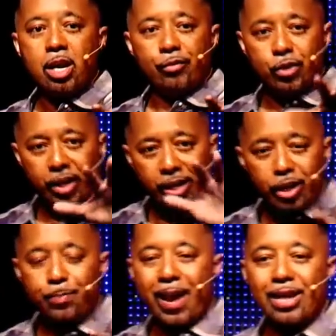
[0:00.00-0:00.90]
If you say,
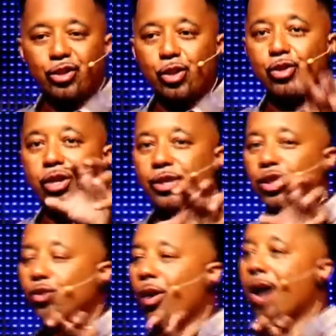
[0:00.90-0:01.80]
Yes, Pastor, you just
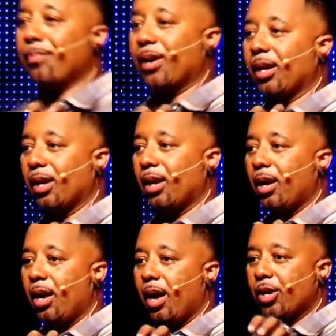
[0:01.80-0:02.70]
described me,
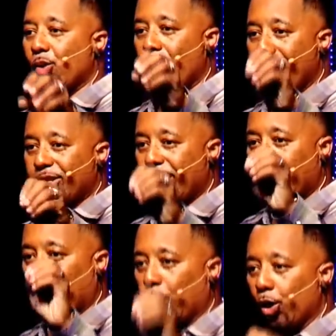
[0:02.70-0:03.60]
and you want me to
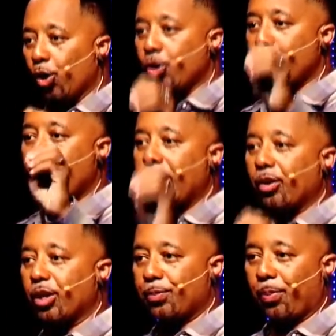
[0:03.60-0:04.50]
include you in
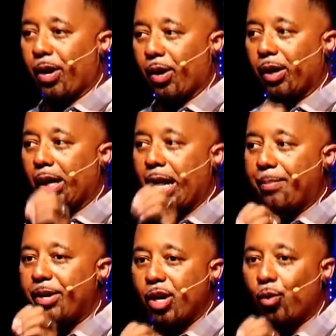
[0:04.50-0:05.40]
on this prayer,
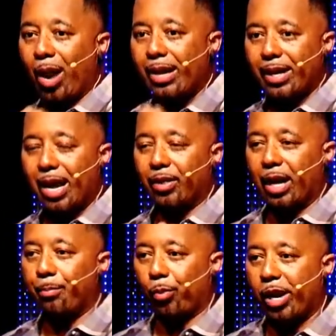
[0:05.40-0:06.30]
let me know right now that
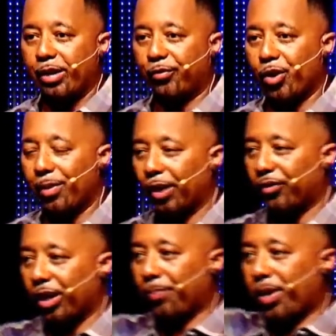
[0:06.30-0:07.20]
I'm praying for you by
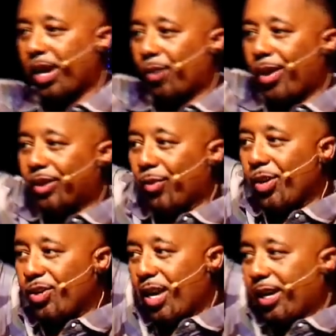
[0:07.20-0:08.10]
lifting up your hand right there where
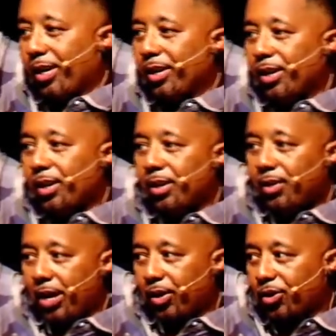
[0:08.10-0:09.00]
you're standing.
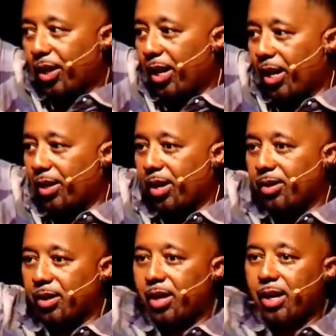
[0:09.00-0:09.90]
Thank you. See that hand there?
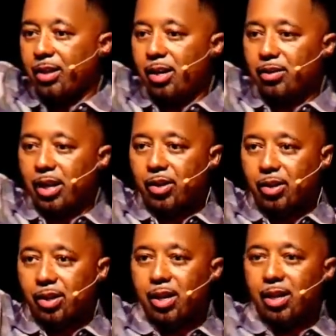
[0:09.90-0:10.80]
Another hand there. Thank you.
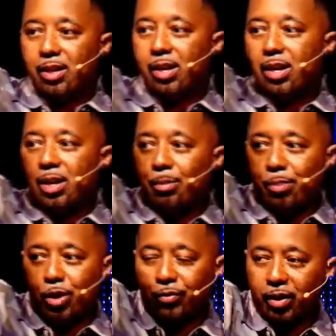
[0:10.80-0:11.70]
Another hand there.
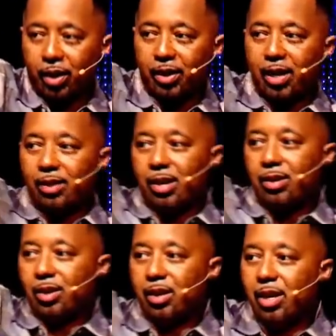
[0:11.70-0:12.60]
Beautiful. Another hand there.
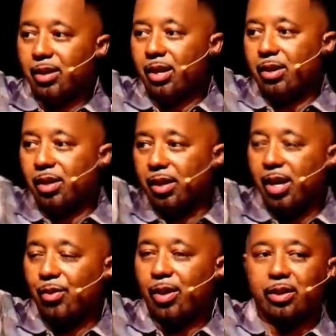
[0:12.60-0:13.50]
Another hand there. Another
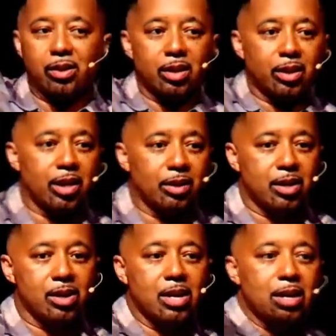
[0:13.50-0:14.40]
hand right there. Another hand
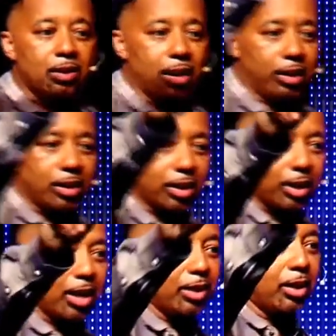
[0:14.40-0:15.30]
there. Thank you.
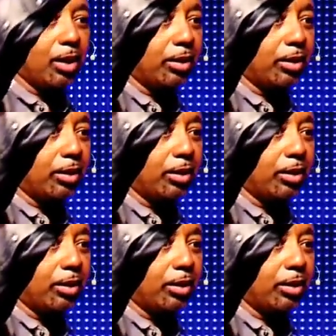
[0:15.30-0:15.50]
Another hand there.